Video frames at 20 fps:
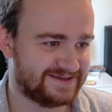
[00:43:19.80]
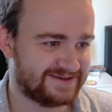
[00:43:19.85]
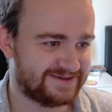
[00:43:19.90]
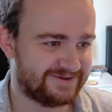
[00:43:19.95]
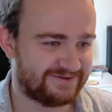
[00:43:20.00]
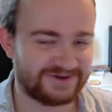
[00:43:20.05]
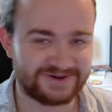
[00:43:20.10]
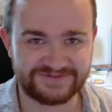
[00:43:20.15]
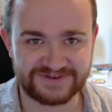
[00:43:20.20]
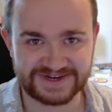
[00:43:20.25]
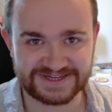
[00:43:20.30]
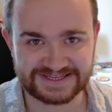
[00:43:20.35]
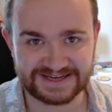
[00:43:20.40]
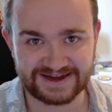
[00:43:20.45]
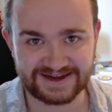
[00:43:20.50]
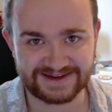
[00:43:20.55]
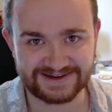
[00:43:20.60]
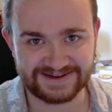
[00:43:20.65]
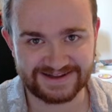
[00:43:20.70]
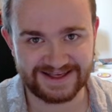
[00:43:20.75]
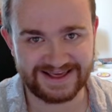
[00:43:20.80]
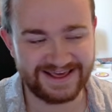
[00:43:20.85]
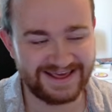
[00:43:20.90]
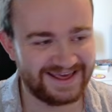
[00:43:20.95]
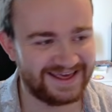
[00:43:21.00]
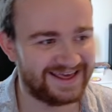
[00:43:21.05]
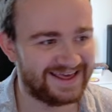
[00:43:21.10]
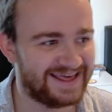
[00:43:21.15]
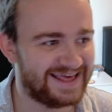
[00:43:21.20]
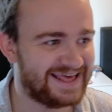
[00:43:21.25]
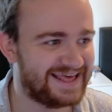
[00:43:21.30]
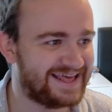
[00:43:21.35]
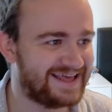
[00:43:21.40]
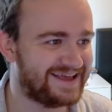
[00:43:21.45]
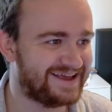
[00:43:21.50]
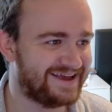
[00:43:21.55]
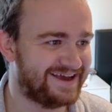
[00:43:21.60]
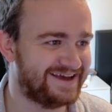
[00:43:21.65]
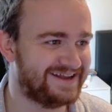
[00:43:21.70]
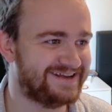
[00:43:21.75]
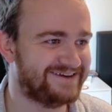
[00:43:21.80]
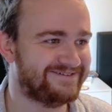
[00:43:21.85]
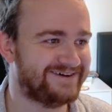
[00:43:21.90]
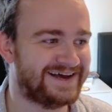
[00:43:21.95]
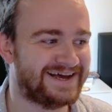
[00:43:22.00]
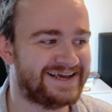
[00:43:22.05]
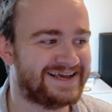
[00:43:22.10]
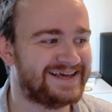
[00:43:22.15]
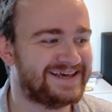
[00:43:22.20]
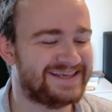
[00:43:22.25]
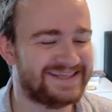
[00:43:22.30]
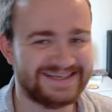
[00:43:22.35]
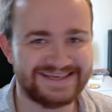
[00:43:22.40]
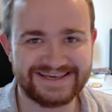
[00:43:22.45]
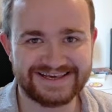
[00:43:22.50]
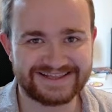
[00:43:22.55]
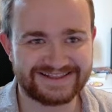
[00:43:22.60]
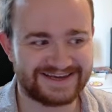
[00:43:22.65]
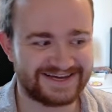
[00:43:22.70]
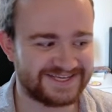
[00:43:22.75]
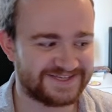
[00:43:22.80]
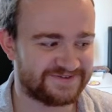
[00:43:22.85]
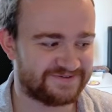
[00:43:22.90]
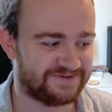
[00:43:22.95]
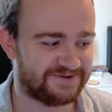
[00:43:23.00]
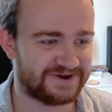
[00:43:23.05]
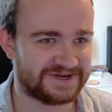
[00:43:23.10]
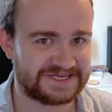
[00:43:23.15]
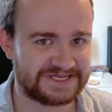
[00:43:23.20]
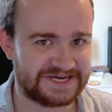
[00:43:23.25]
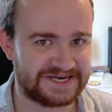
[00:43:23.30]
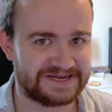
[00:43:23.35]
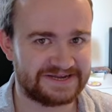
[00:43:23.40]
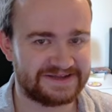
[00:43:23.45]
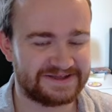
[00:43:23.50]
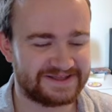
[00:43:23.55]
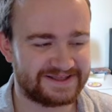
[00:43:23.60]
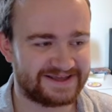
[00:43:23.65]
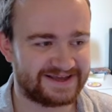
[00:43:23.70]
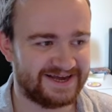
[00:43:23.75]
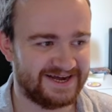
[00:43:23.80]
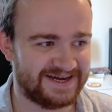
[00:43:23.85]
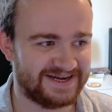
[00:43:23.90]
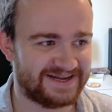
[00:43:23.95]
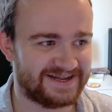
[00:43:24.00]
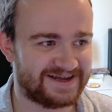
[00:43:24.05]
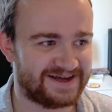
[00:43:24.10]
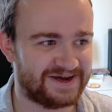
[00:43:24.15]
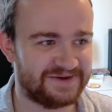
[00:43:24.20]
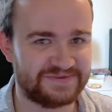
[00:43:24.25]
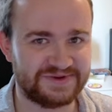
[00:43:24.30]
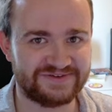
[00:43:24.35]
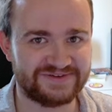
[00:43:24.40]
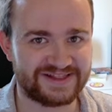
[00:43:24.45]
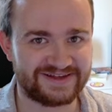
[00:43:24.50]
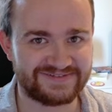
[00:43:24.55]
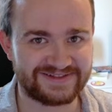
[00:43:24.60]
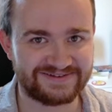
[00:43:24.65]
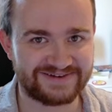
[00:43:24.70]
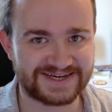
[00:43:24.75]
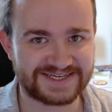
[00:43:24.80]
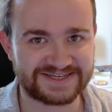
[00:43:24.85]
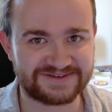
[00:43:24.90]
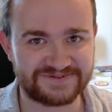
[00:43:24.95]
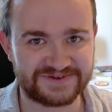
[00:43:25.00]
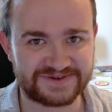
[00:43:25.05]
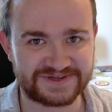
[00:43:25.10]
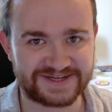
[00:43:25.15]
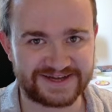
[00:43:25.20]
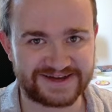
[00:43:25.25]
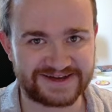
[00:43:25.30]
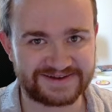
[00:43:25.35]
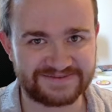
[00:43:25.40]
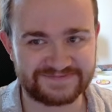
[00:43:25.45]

What have I done? Anyway, thanks for watching, and I hope you have a lovely rest of your day.